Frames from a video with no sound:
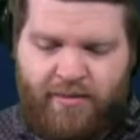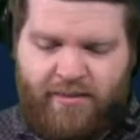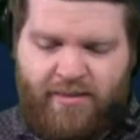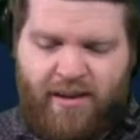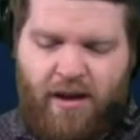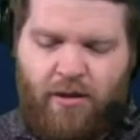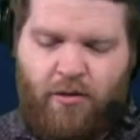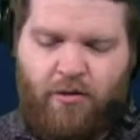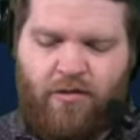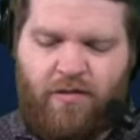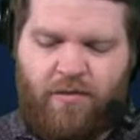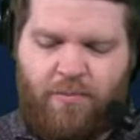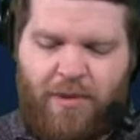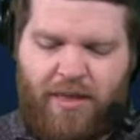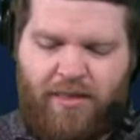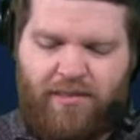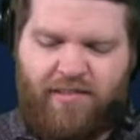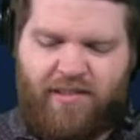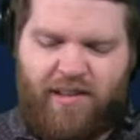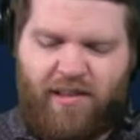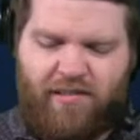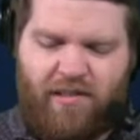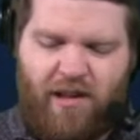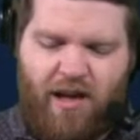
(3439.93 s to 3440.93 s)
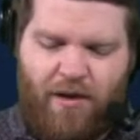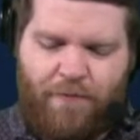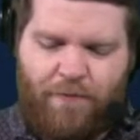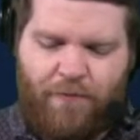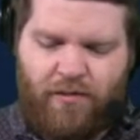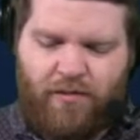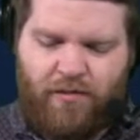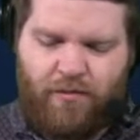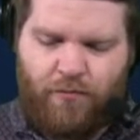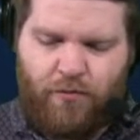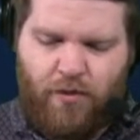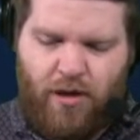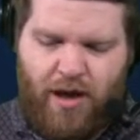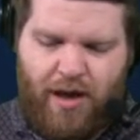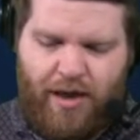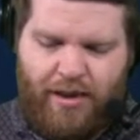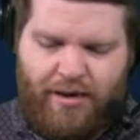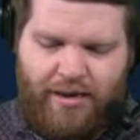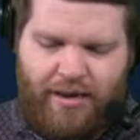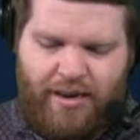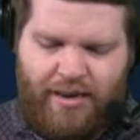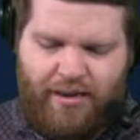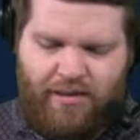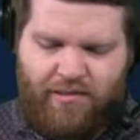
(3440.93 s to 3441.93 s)
Tyler Smith says offensive
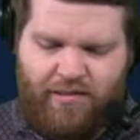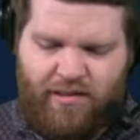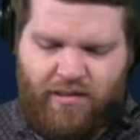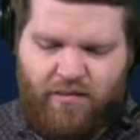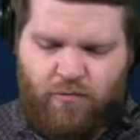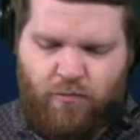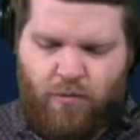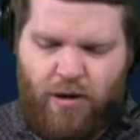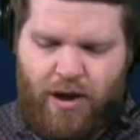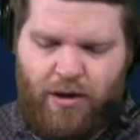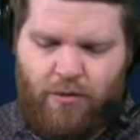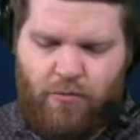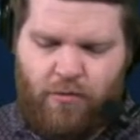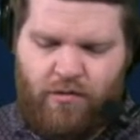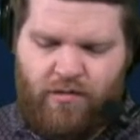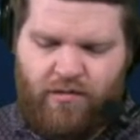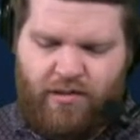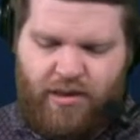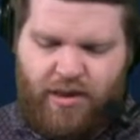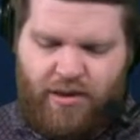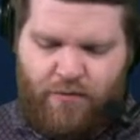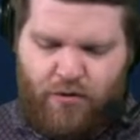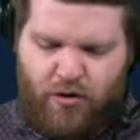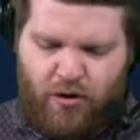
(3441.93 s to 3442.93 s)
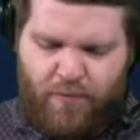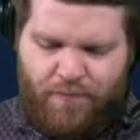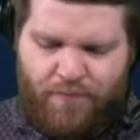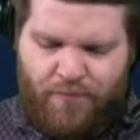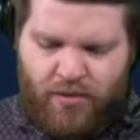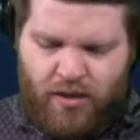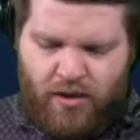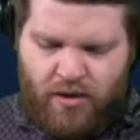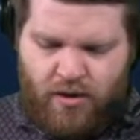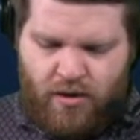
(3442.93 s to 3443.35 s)
line. Neek says wide receiver.